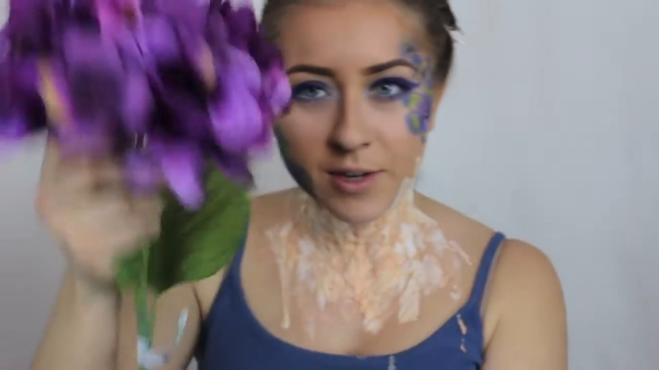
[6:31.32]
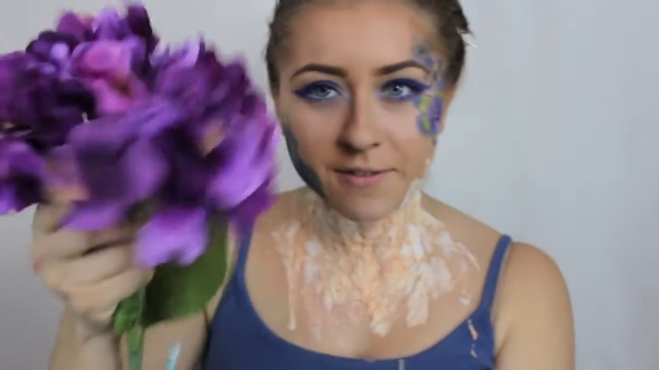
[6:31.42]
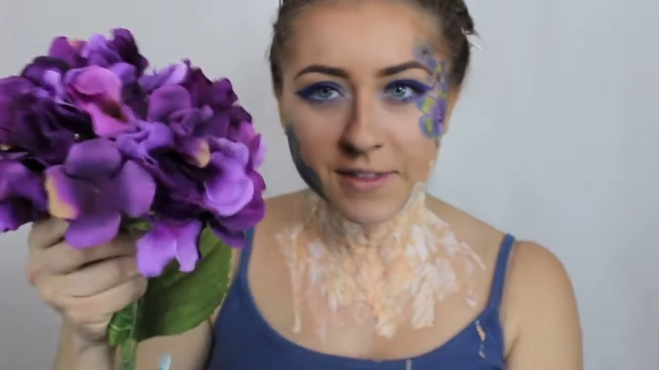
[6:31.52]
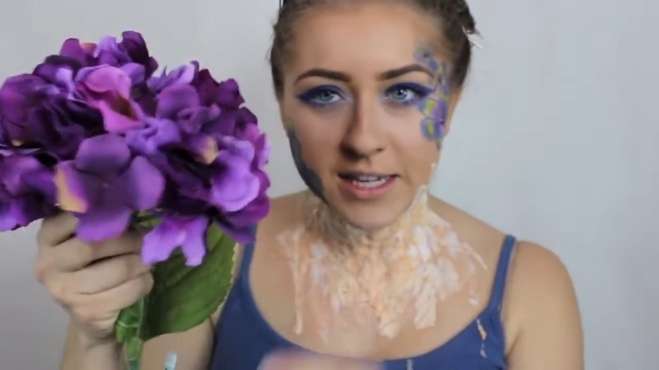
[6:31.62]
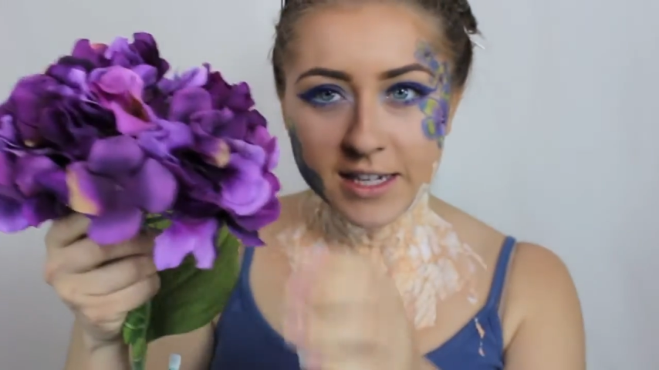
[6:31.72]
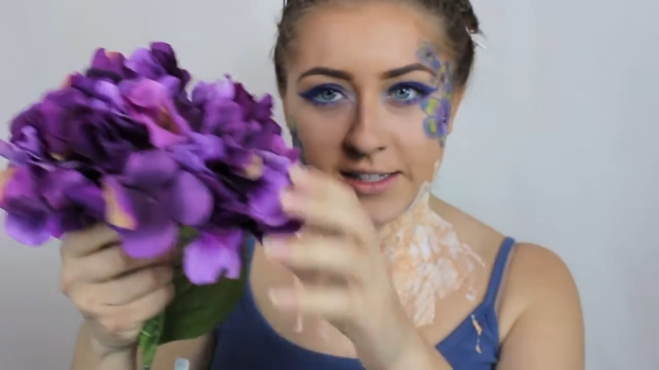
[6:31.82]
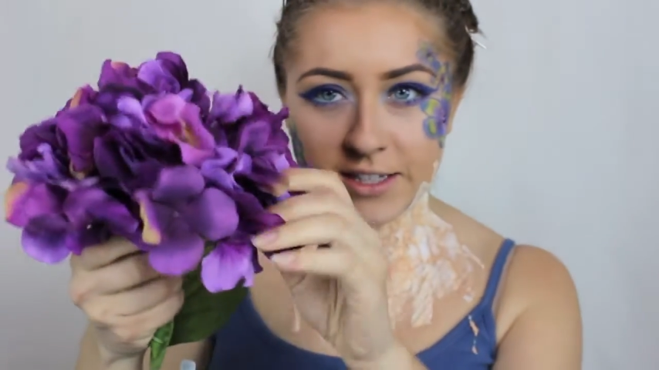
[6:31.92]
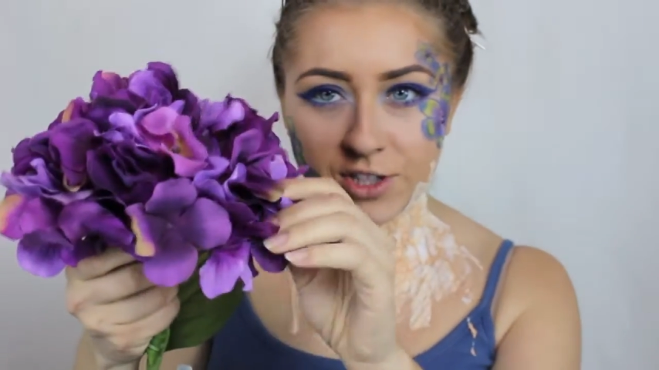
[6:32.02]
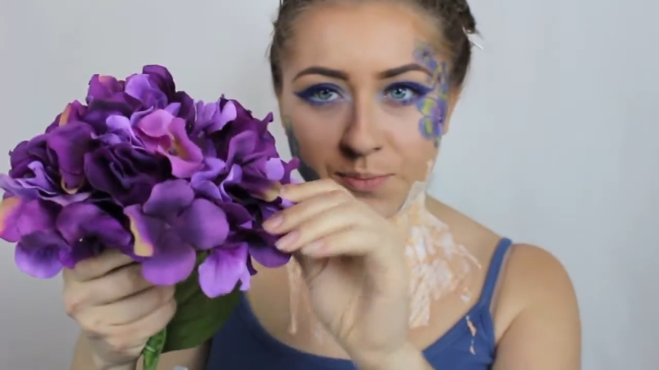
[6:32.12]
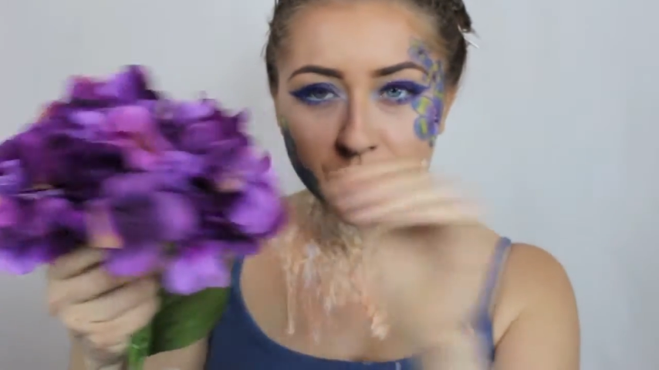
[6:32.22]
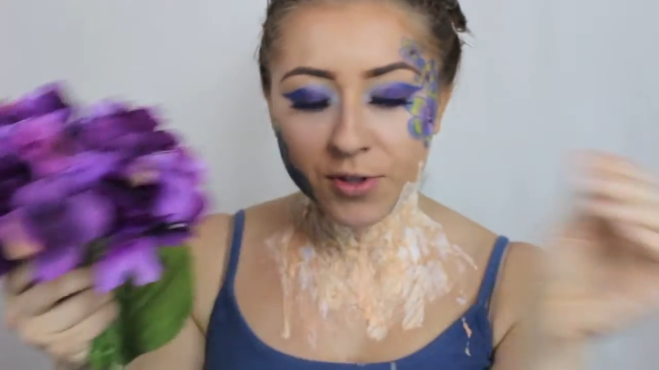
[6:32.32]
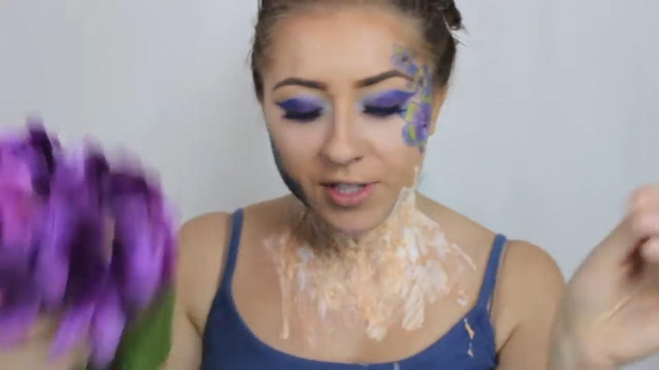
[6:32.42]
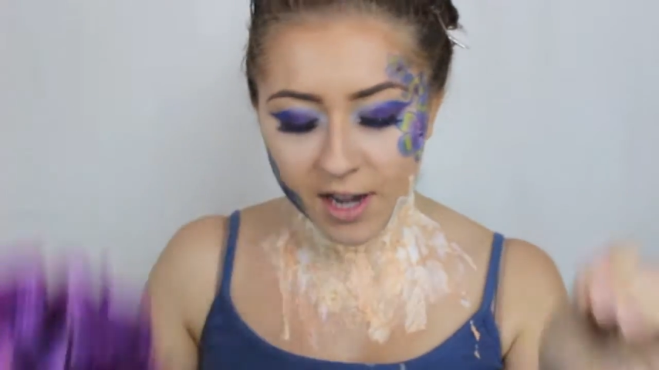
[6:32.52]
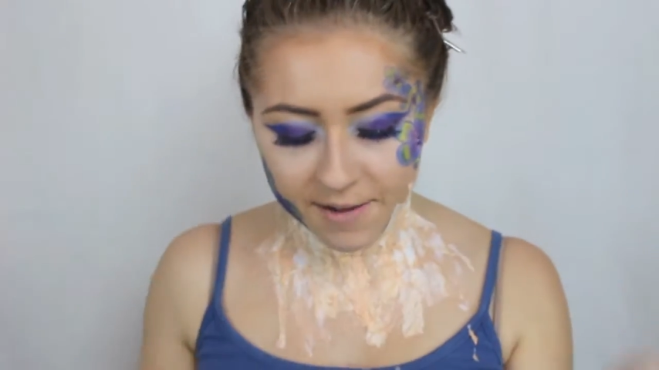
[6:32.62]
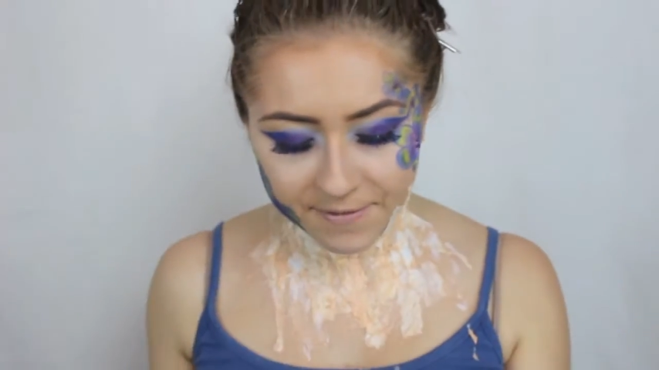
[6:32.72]
one of these. I just pulled
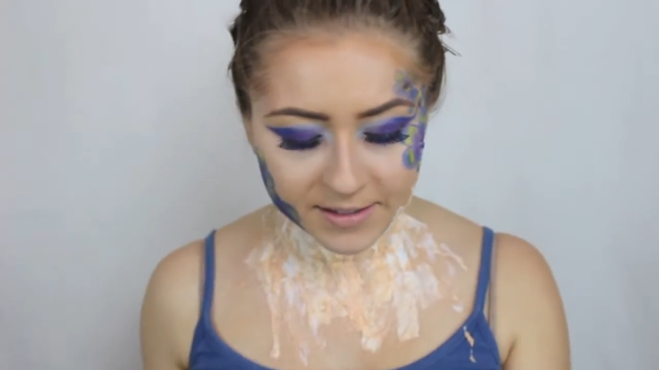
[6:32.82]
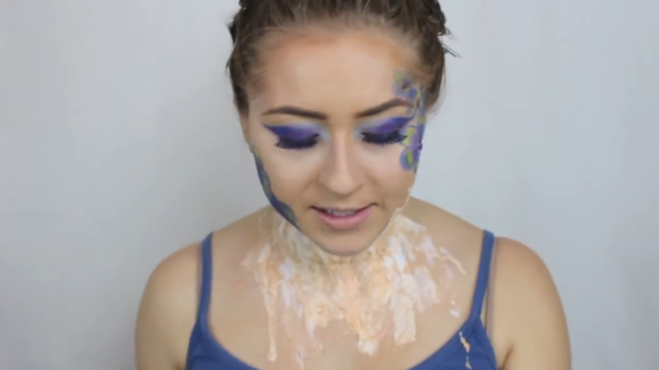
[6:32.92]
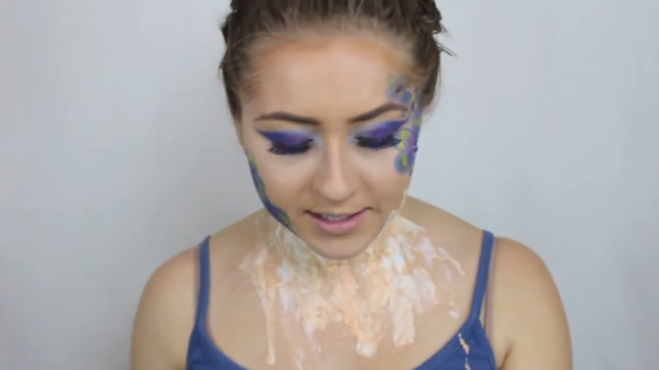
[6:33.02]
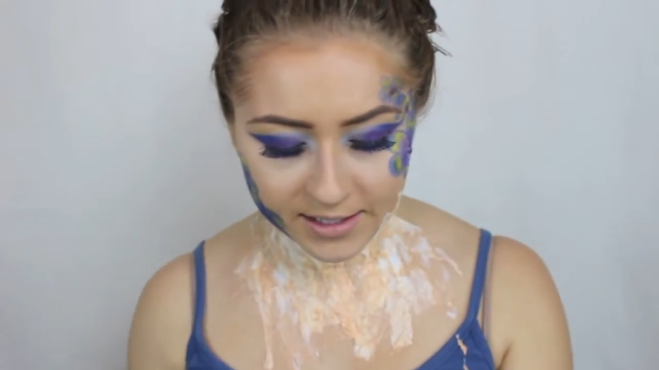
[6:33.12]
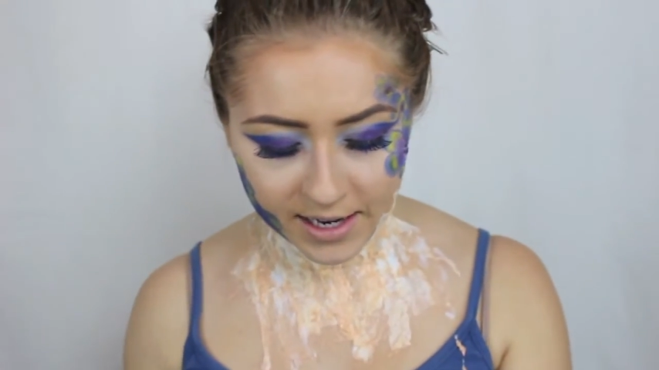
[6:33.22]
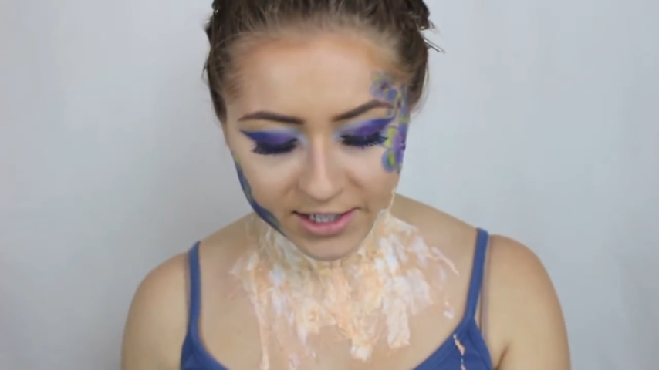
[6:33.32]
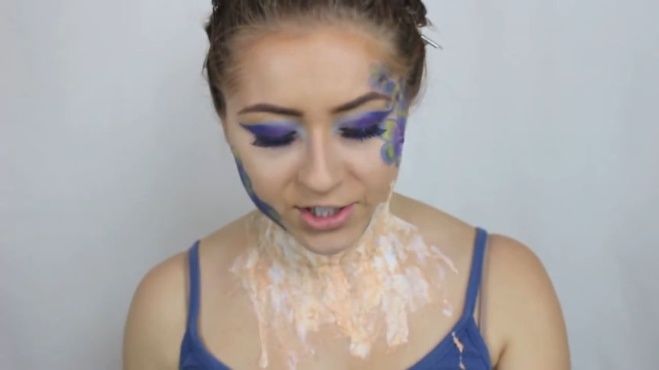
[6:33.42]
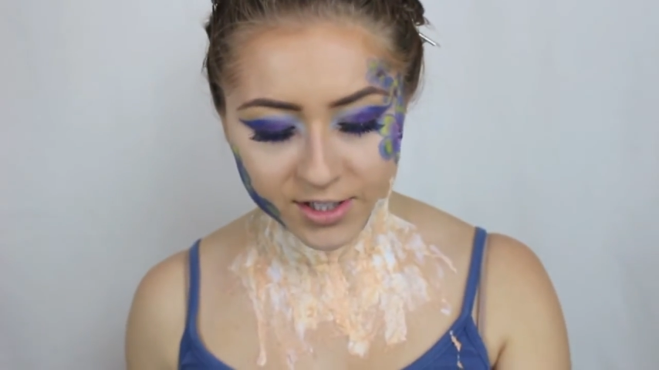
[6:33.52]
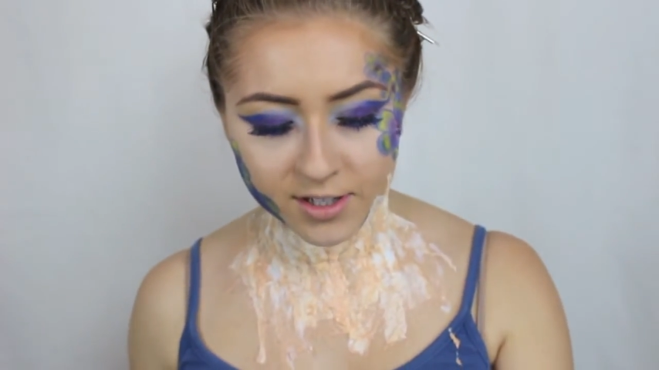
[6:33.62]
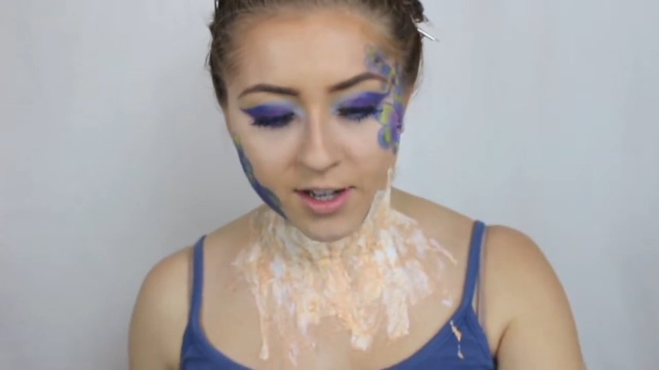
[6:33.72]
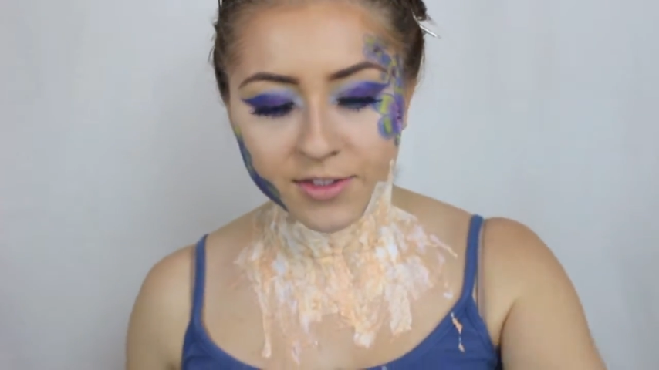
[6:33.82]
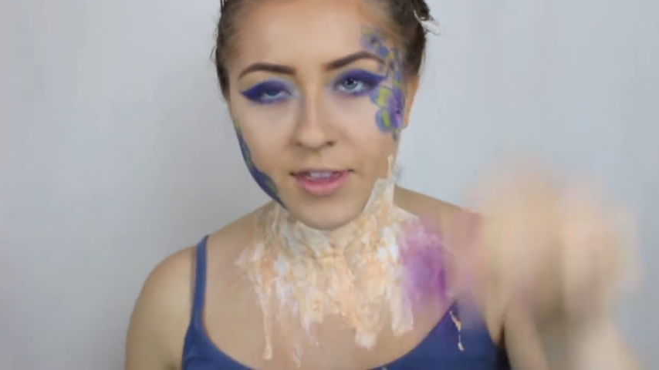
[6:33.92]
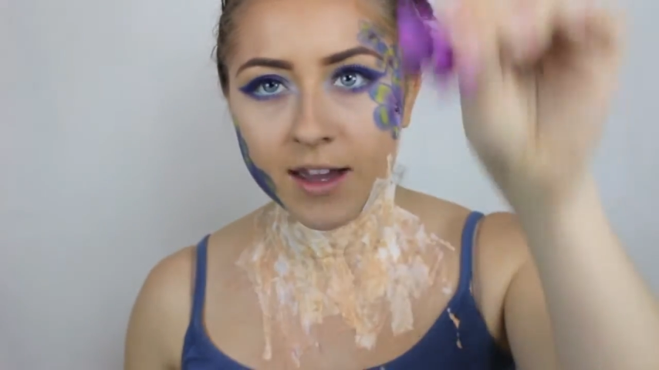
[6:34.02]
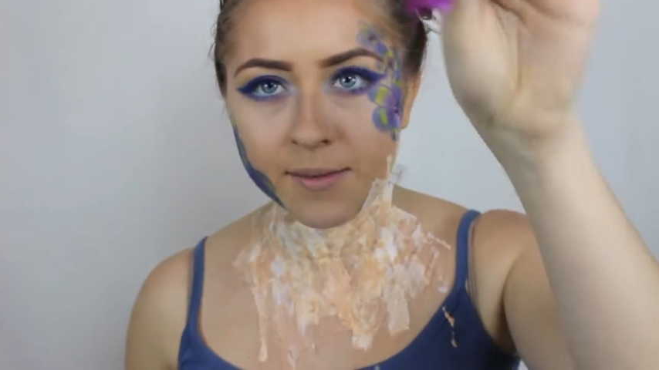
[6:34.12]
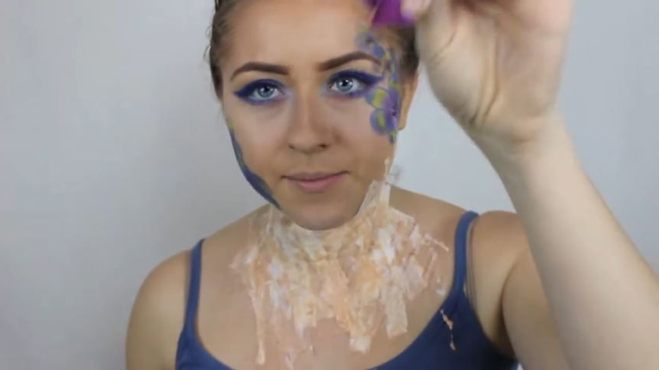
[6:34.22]
it off and then I just cut
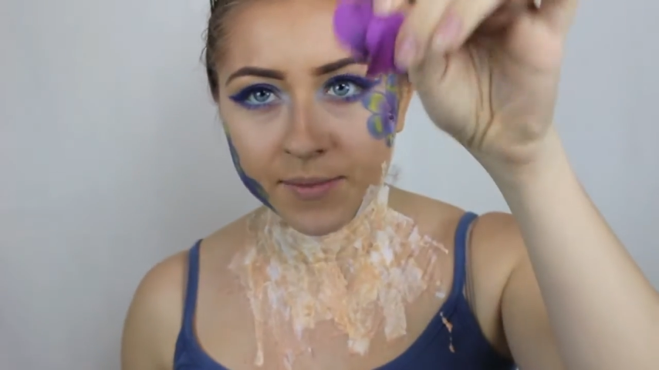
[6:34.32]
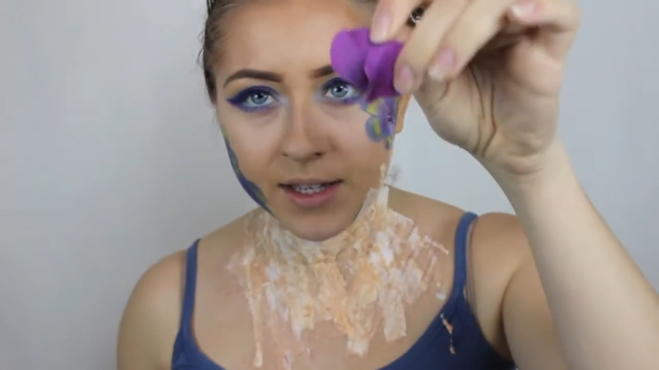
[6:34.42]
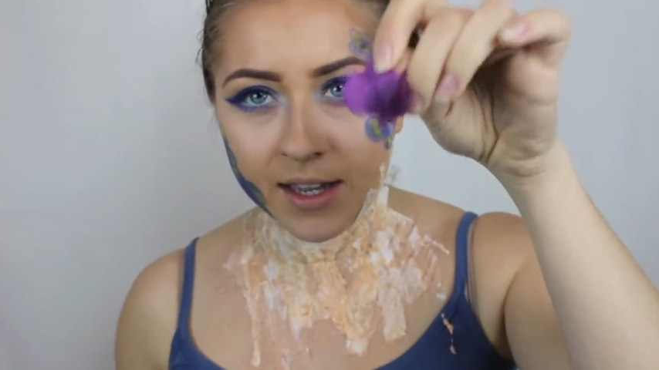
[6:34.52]
them.